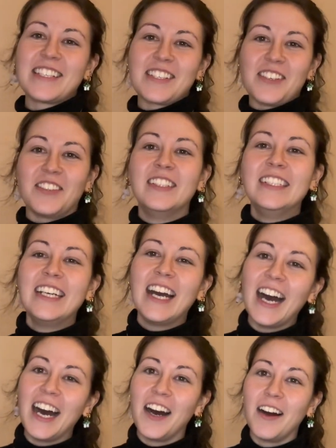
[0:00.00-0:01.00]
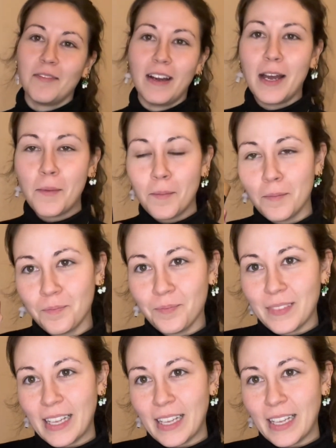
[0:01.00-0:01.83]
So I